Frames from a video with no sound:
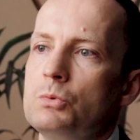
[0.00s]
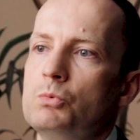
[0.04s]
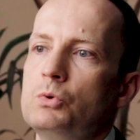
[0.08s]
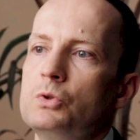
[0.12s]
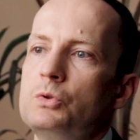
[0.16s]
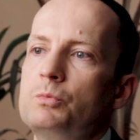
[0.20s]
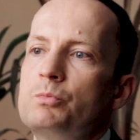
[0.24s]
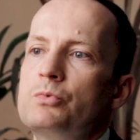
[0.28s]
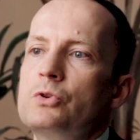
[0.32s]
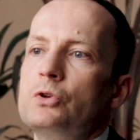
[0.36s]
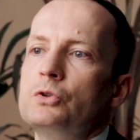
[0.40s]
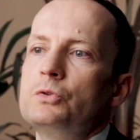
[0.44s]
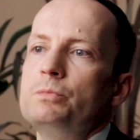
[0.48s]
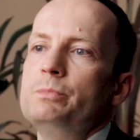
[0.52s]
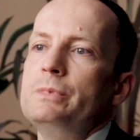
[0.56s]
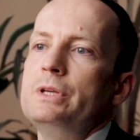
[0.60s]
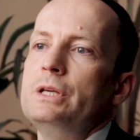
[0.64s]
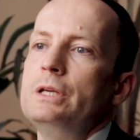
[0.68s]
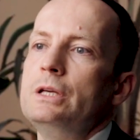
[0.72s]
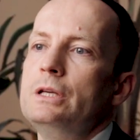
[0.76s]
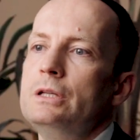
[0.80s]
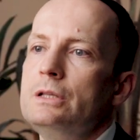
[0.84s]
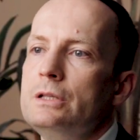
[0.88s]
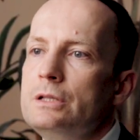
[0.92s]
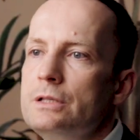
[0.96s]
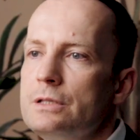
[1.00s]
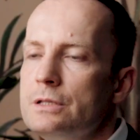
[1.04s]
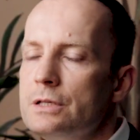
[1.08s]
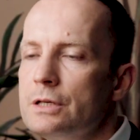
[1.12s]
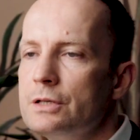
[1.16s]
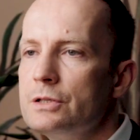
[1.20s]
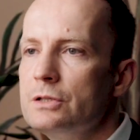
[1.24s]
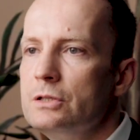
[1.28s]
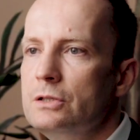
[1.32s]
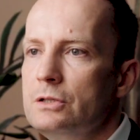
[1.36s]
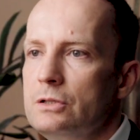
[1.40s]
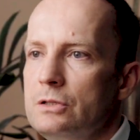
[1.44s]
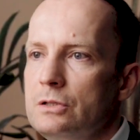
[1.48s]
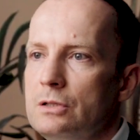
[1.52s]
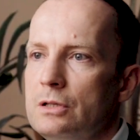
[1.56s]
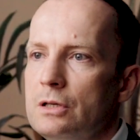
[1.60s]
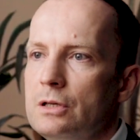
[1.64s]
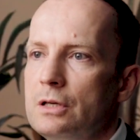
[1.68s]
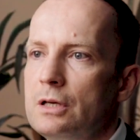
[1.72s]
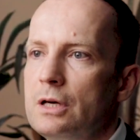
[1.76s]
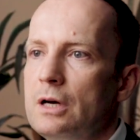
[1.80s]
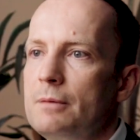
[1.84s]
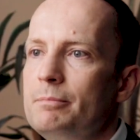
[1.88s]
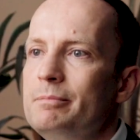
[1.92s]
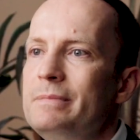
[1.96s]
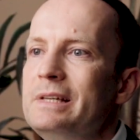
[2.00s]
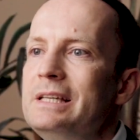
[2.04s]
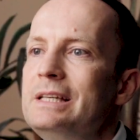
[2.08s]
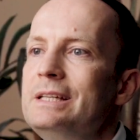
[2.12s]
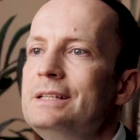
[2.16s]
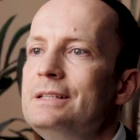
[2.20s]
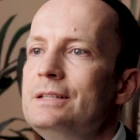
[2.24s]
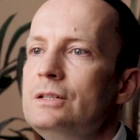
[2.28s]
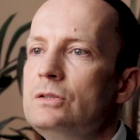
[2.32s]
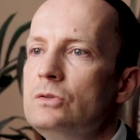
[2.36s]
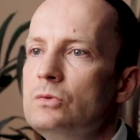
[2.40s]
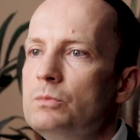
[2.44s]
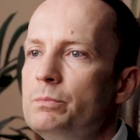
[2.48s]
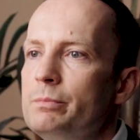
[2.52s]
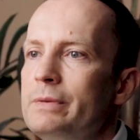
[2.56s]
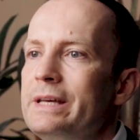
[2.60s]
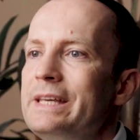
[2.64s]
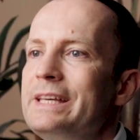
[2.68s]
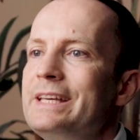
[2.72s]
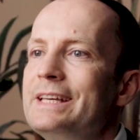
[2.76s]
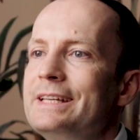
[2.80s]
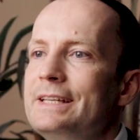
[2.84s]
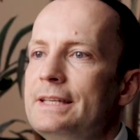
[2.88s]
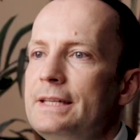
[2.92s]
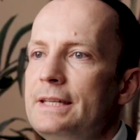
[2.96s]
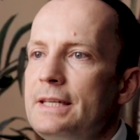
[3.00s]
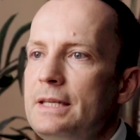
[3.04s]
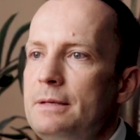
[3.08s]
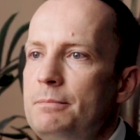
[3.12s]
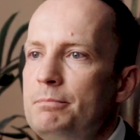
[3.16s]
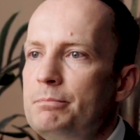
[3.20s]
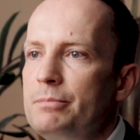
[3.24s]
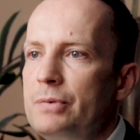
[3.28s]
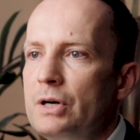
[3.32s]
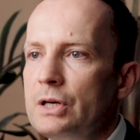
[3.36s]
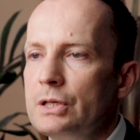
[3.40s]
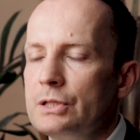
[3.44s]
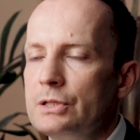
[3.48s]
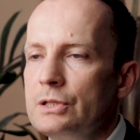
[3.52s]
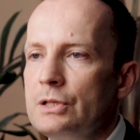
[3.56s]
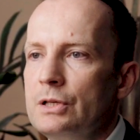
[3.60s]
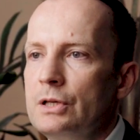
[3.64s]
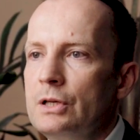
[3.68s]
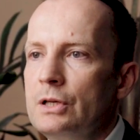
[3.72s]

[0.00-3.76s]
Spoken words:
So what brought me in is actually the ability to make an impact,